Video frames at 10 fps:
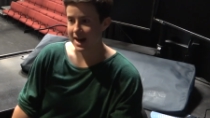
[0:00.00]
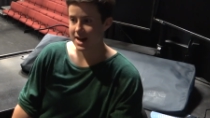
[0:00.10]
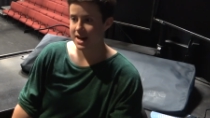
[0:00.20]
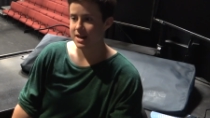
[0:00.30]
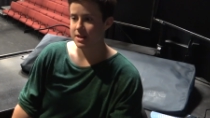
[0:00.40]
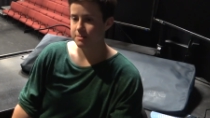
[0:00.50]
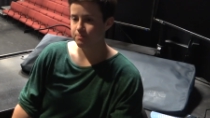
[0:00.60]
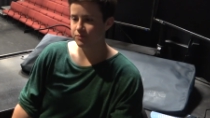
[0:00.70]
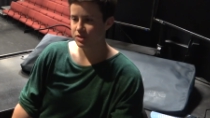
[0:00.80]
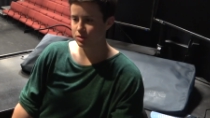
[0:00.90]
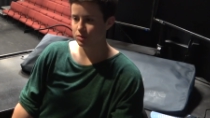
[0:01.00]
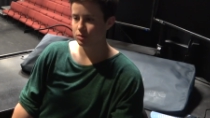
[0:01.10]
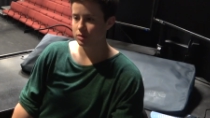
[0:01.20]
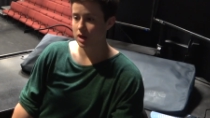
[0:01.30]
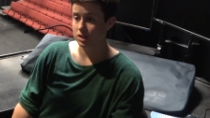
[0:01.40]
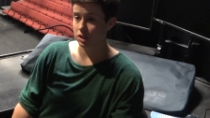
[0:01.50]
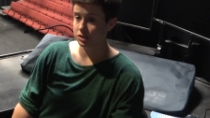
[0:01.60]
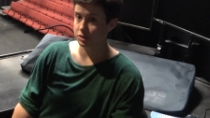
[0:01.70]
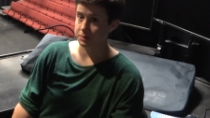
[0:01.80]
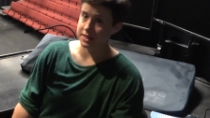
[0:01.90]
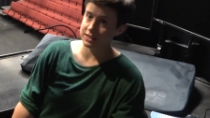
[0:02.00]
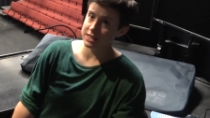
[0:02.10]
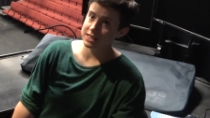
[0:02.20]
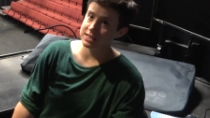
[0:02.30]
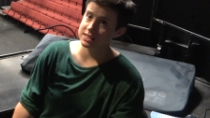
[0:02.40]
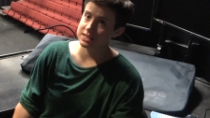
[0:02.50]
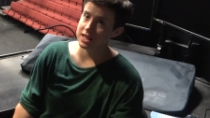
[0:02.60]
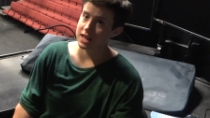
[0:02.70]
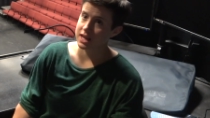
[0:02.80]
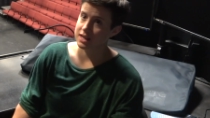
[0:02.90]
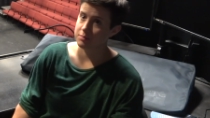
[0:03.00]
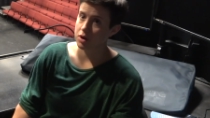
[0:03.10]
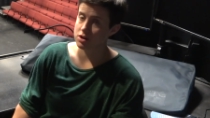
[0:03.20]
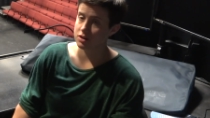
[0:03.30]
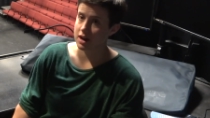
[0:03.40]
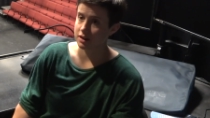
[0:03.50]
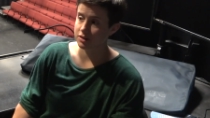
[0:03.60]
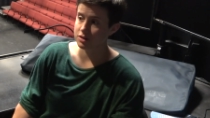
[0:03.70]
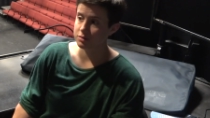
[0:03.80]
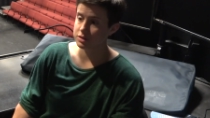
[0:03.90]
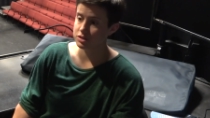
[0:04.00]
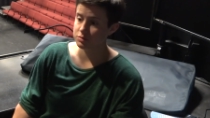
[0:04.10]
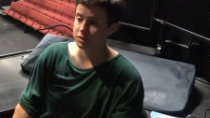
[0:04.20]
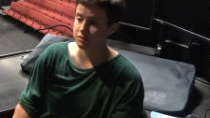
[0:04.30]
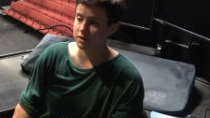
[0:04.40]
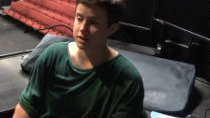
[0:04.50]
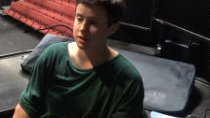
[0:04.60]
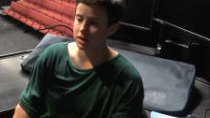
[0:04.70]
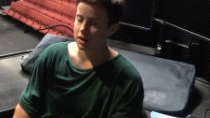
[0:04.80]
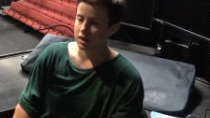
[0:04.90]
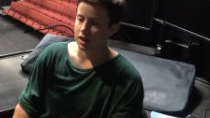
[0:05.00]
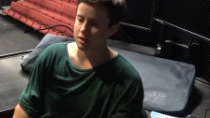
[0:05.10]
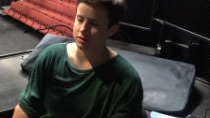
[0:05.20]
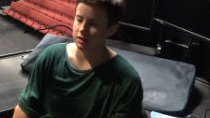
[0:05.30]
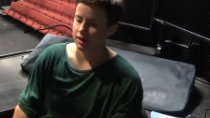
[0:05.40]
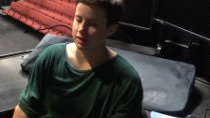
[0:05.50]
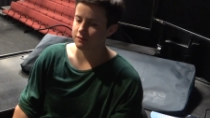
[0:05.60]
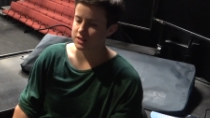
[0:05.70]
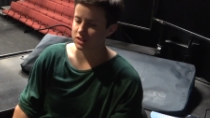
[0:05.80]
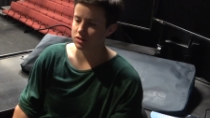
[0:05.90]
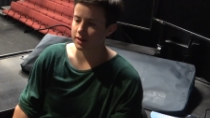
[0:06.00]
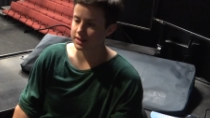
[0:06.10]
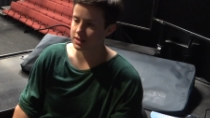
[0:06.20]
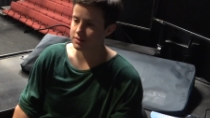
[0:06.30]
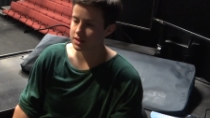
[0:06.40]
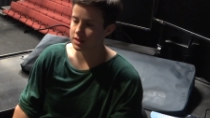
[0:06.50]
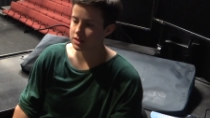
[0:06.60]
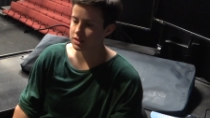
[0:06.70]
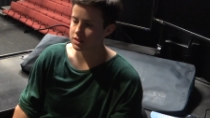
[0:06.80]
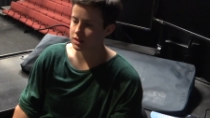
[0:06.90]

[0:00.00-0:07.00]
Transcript: I do adult gymnastics and partner acro, which is really fun. I really like physical activities.